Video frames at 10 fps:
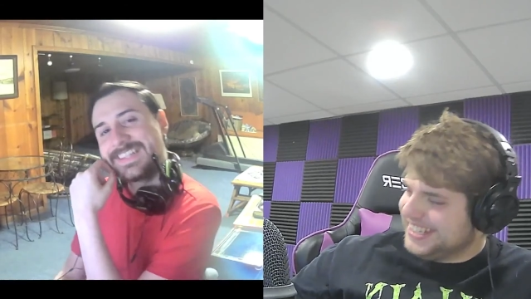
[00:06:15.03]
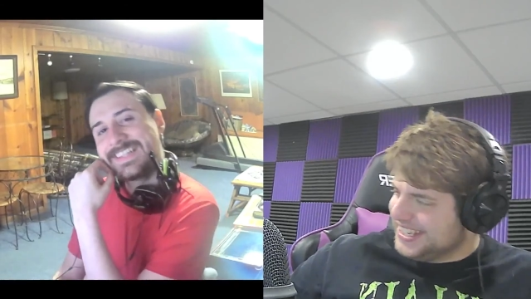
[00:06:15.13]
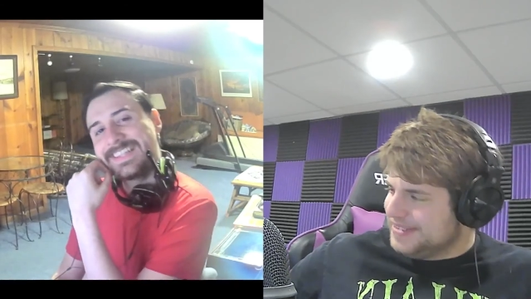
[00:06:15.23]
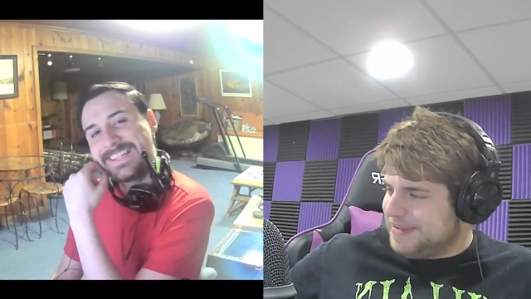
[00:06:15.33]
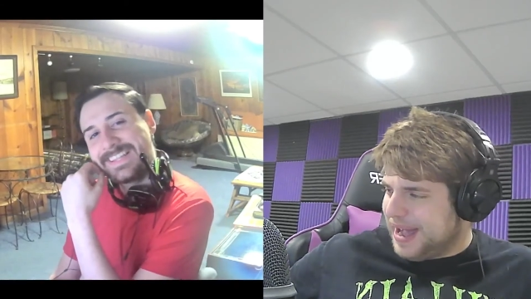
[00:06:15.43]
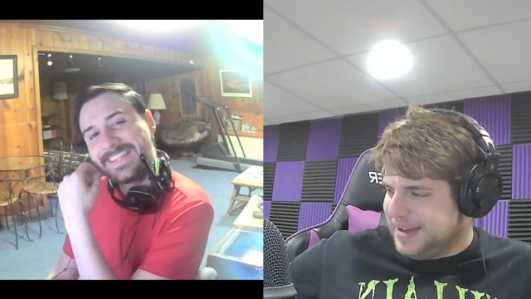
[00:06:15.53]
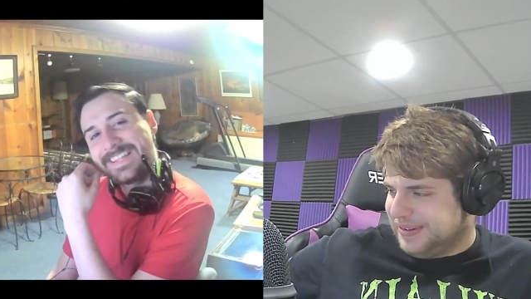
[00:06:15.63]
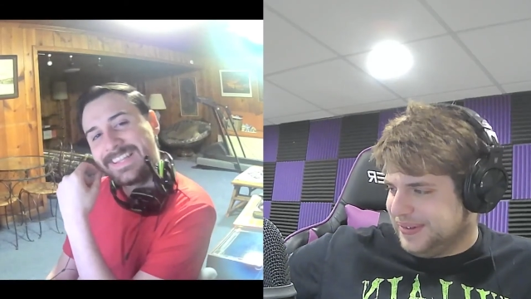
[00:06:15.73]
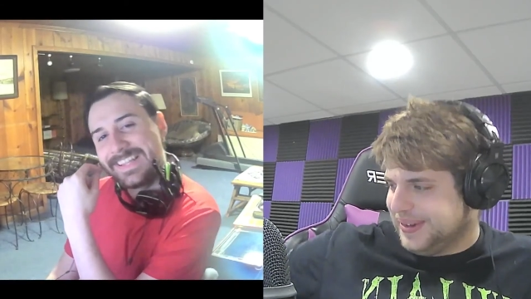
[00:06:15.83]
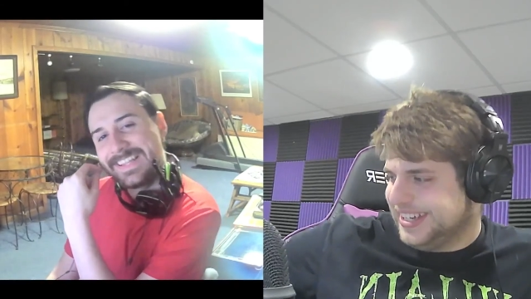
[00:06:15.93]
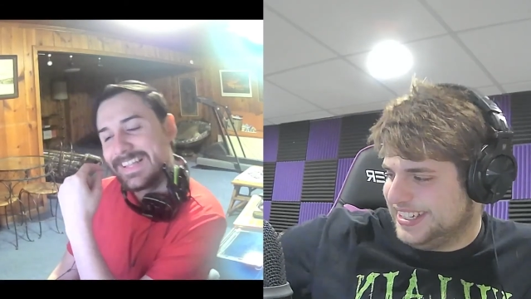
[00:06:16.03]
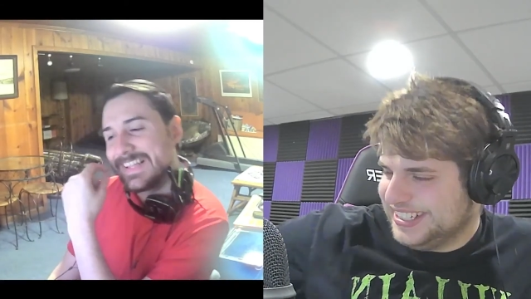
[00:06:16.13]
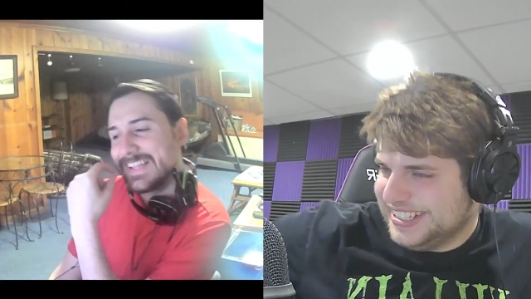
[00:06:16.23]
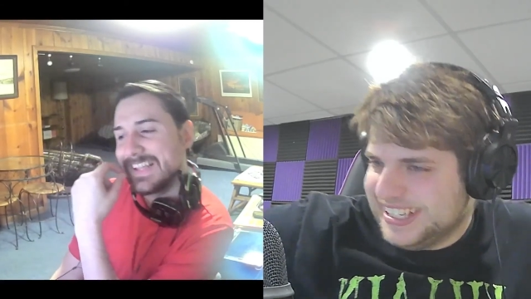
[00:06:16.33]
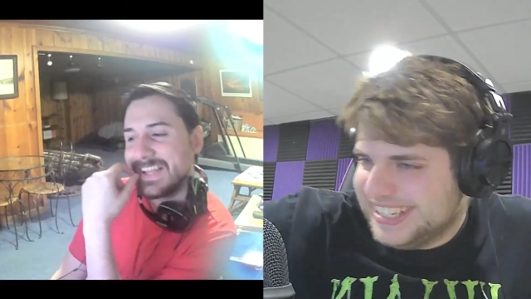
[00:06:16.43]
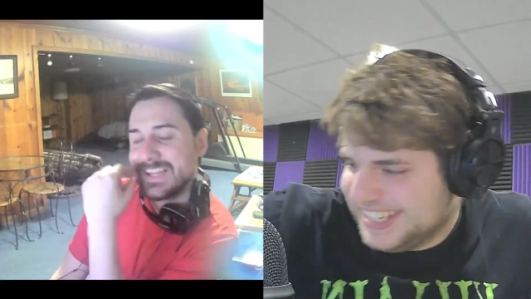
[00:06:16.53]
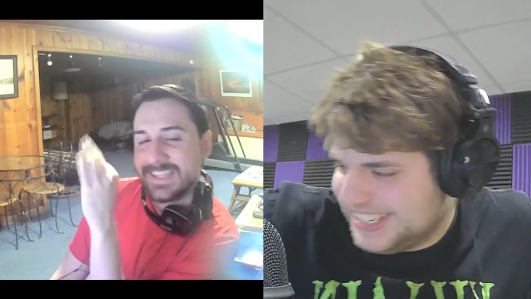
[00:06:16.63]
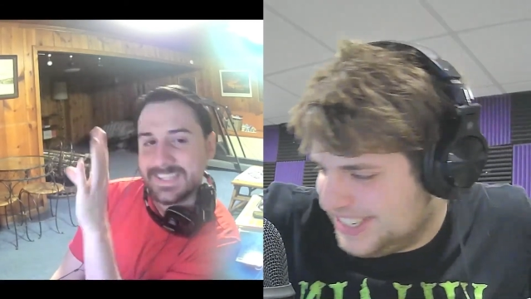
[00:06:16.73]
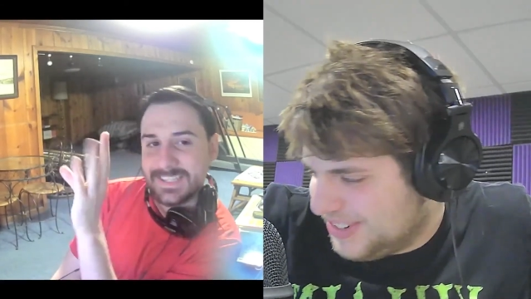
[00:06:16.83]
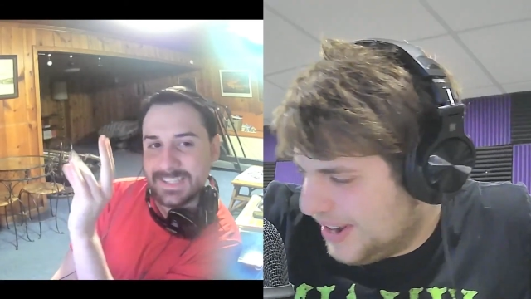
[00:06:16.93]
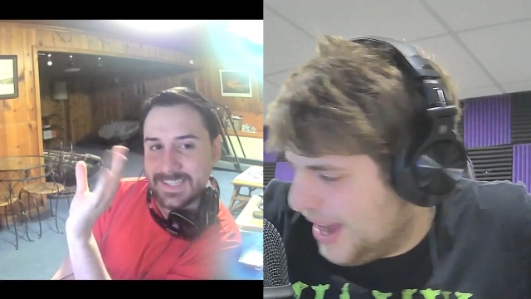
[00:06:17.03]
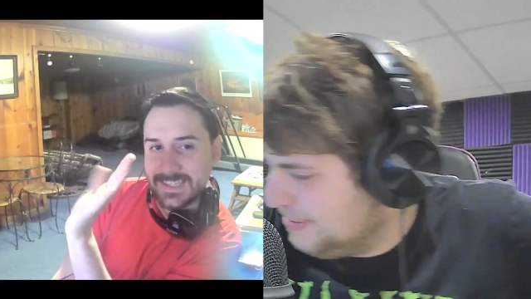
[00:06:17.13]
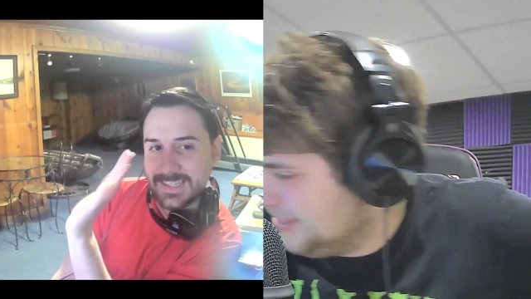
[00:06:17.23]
Speaker 1: Bye, everyone. This is scrapped.